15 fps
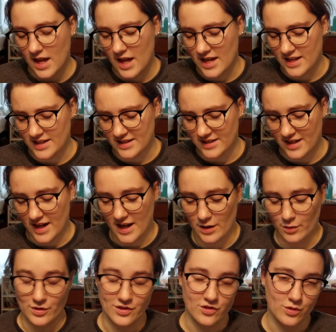and
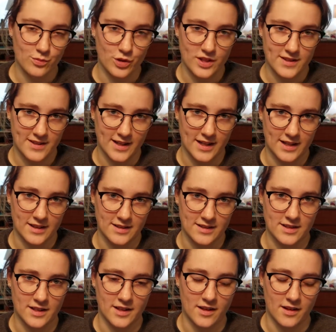I was super excited
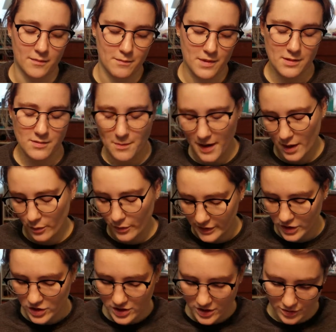to maybe buy 1
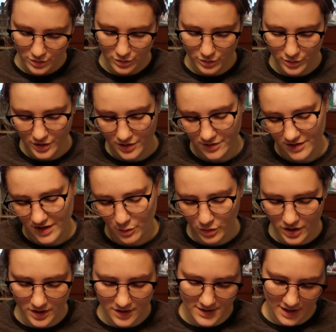or 2. They
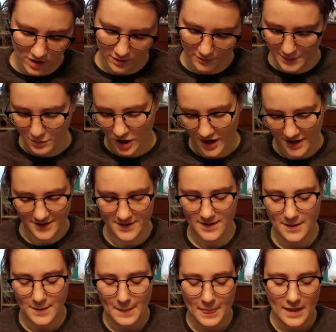weren't terribly priced,
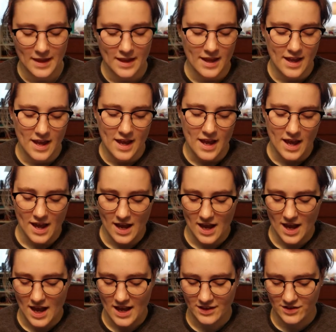
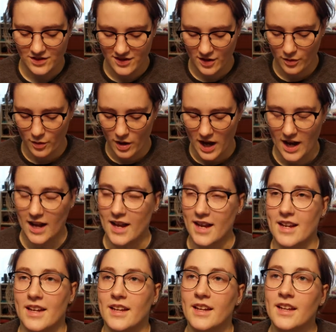and so
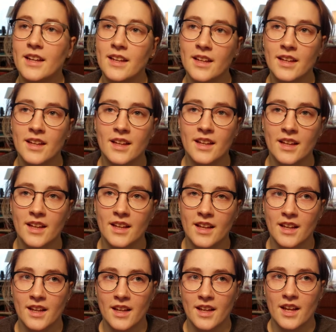I
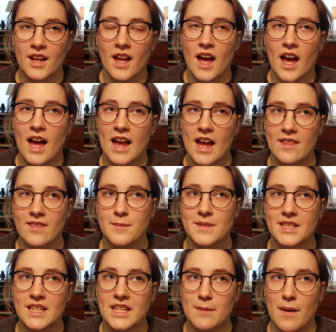had them
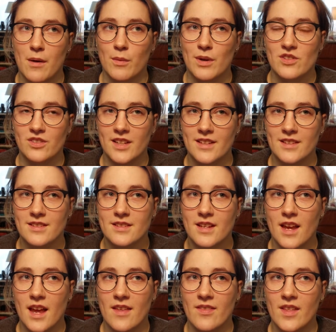sitting in my wish list,
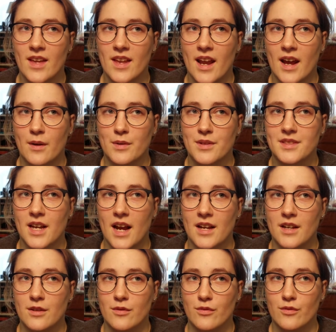and then I was
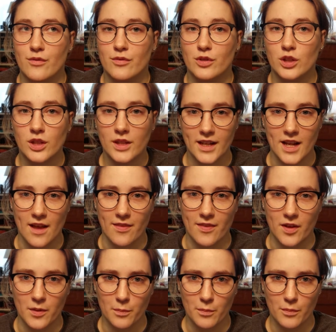kind of looking at
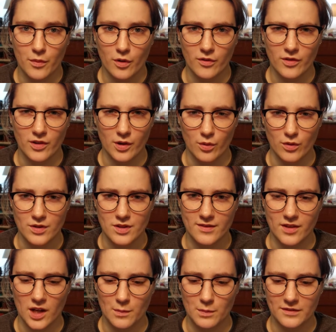them over the course
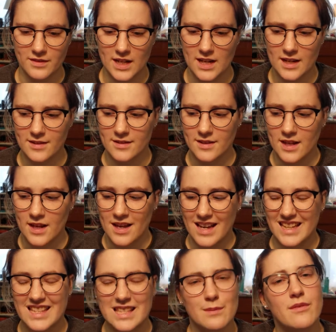of a couple of days,
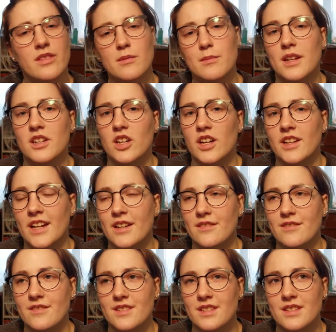and some of them had gone out of
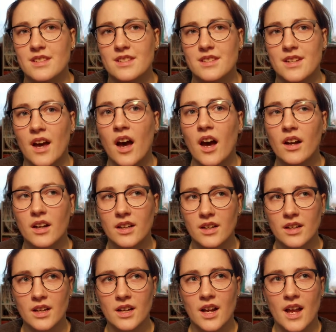stock,
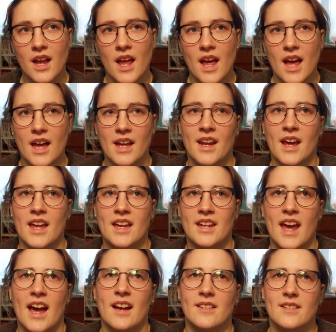and I
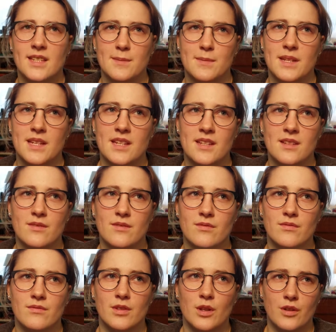had asked to be
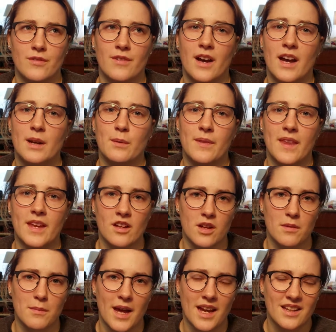notified when they
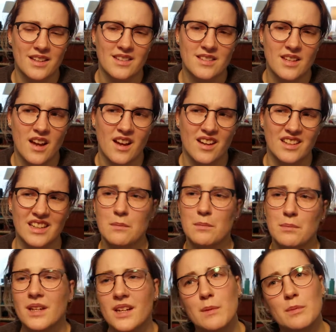gone back in stock, and it had
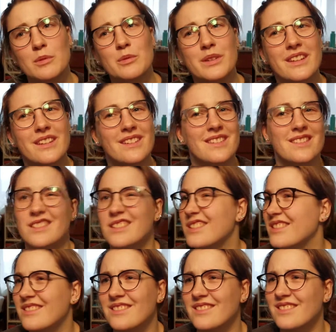been a couple weeks
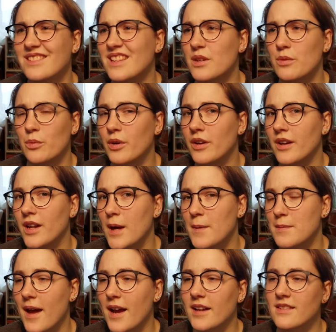and they weren't
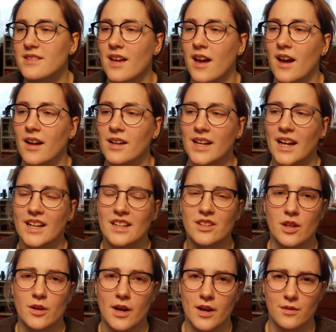coming back in stock, and I
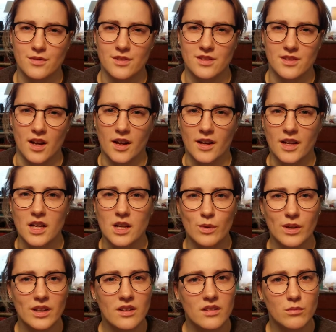didn't know how stocking
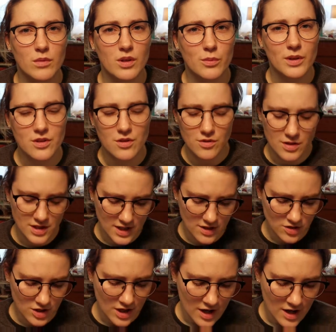went with 123
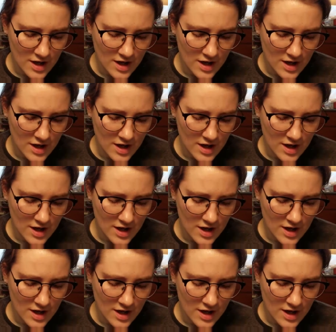Stitch,